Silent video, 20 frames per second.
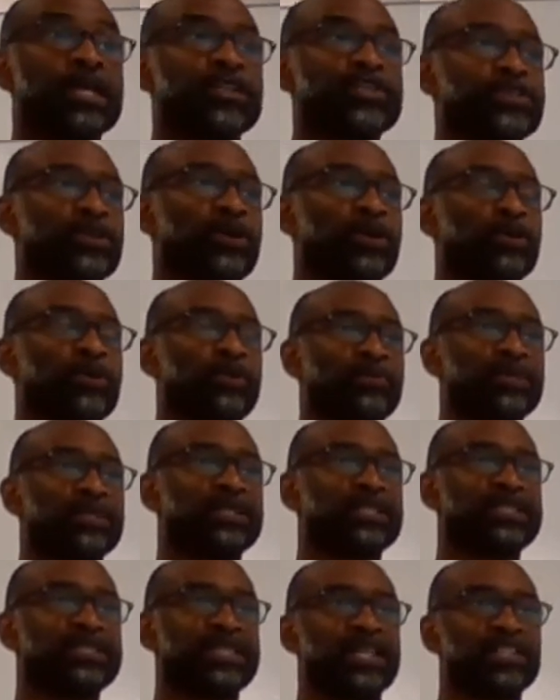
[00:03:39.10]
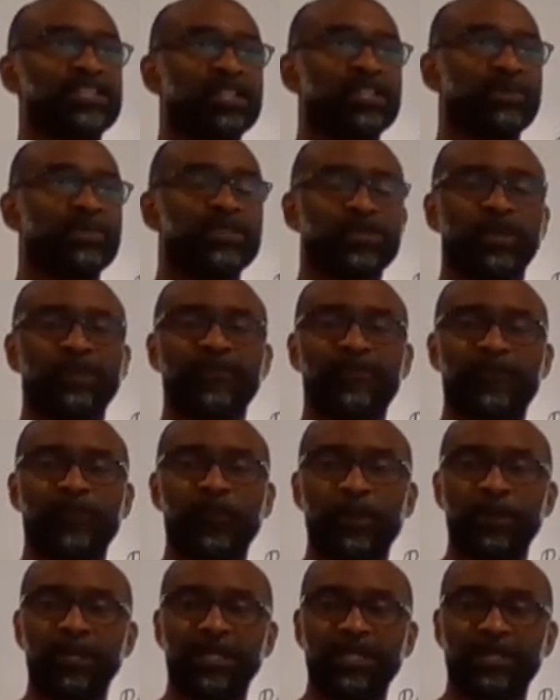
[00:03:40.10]
So the distinction between
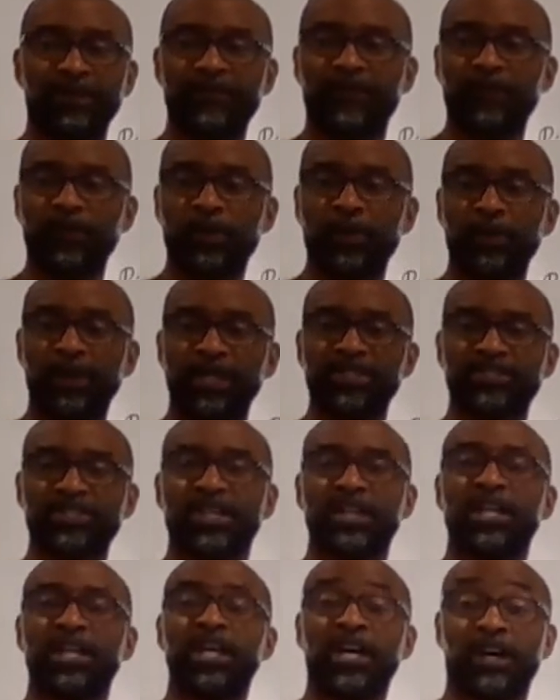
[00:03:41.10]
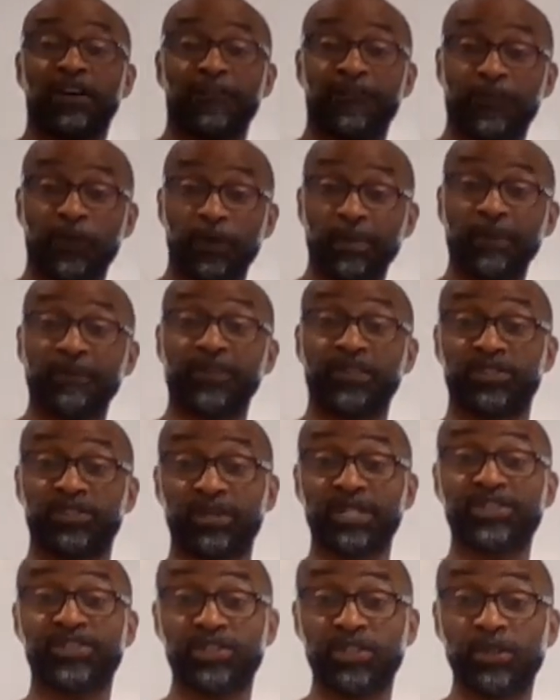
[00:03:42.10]
formal and informal is a form of
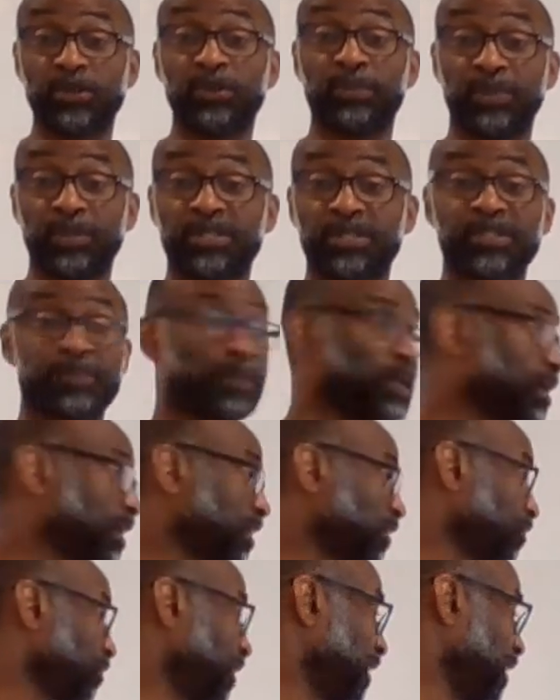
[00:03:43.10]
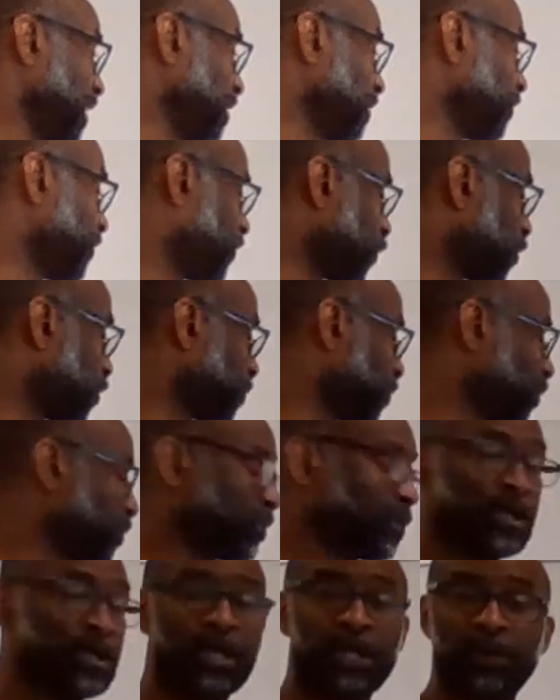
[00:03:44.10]
address to whom you're speaking. You're
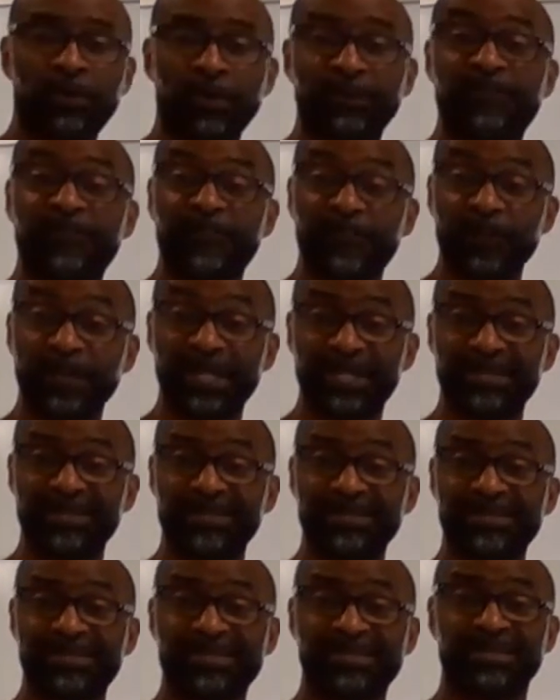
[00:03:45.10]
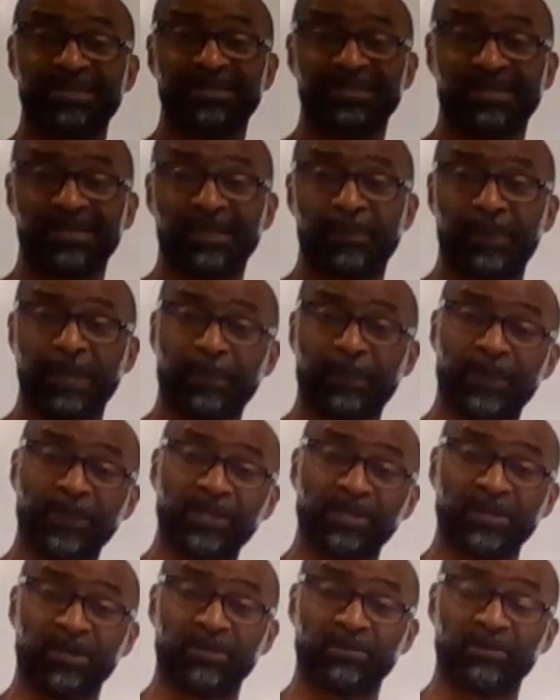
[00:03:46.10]
informal with friends, people
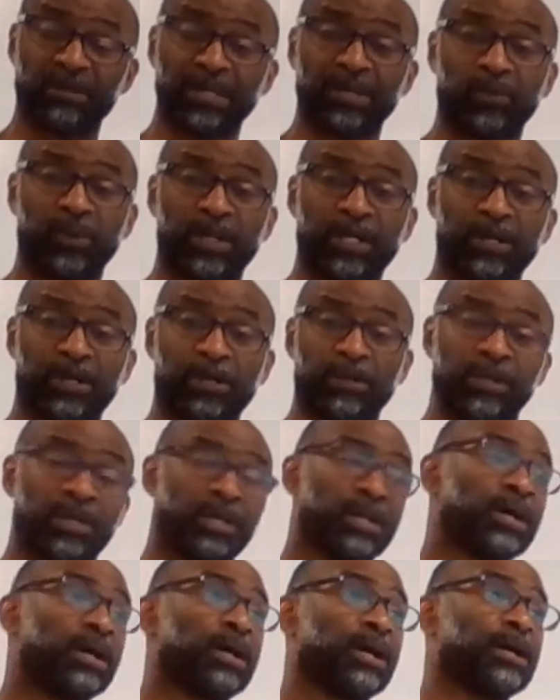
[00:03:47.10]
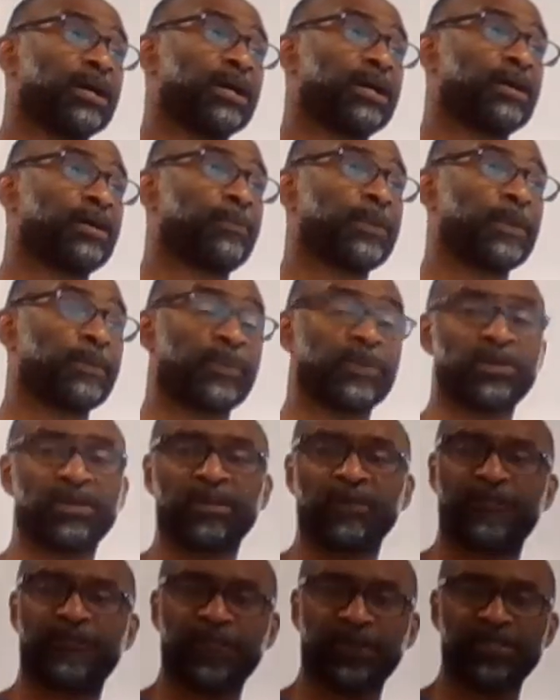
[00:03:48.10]
you know really well, people you're on
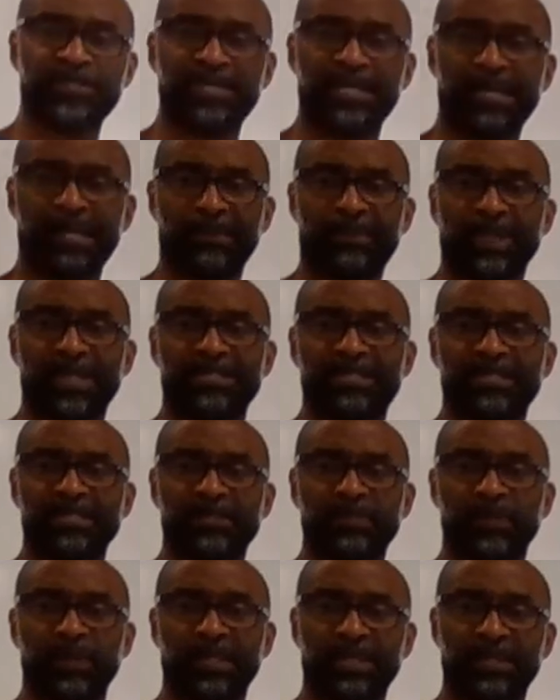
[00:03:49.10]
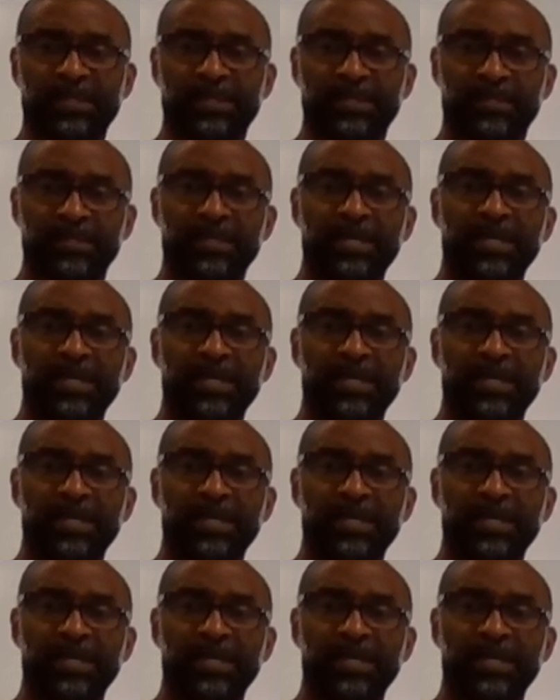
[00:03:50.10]
a first name basis with,